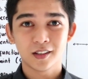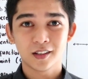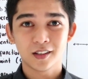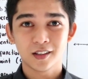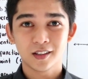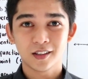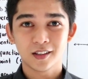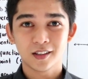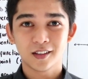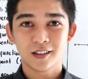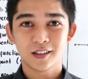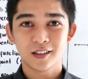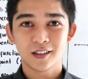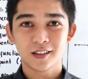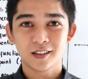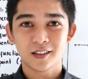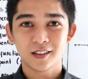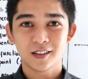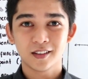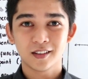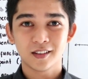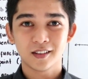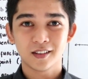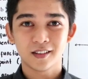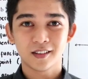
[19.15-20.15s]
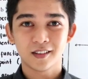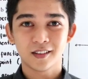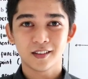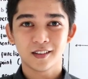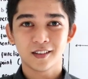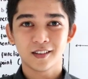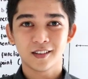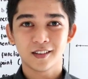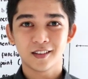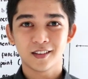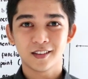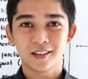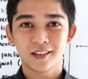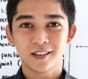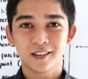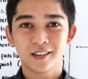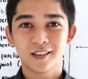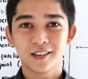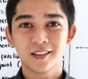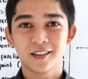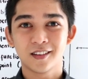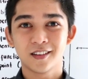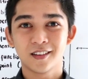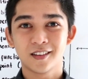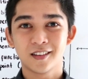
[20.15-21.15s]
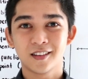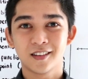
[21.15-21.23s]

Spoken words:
(silence)